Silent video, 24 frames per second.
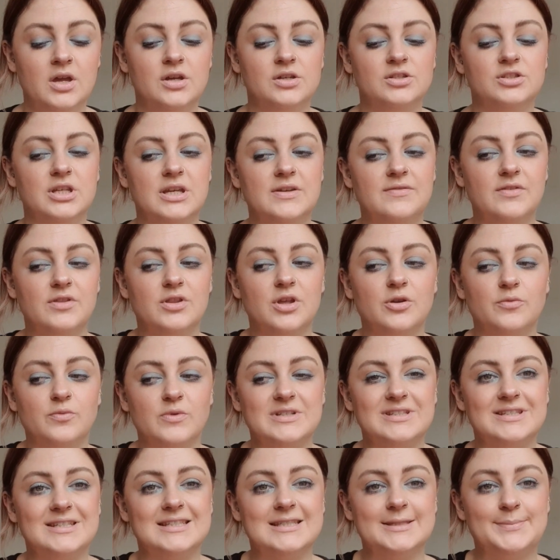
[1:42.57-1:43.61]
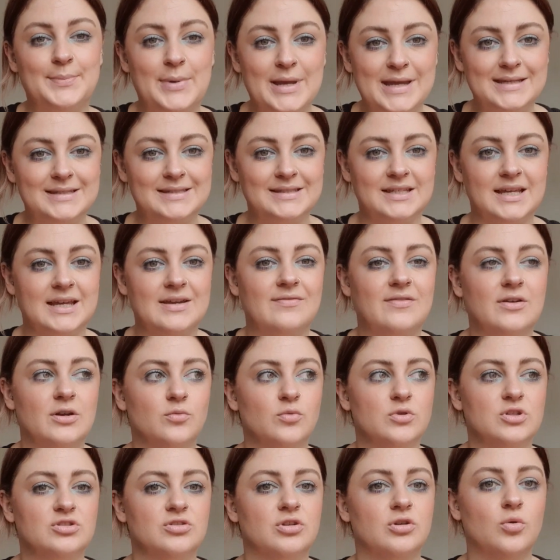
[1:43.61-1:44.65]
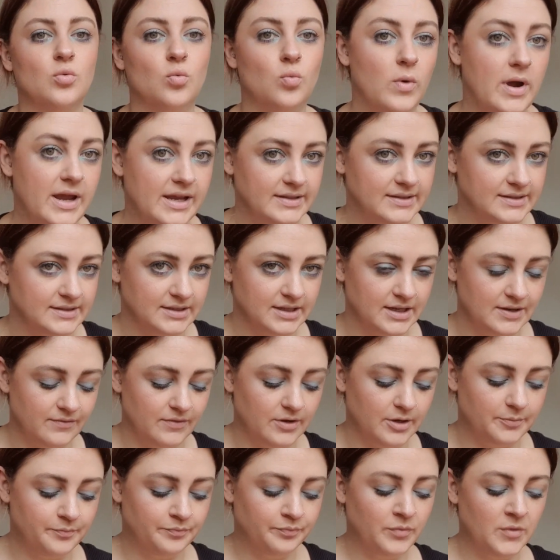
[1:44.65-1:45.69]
So even though it was a space saver, it was not a weight saver.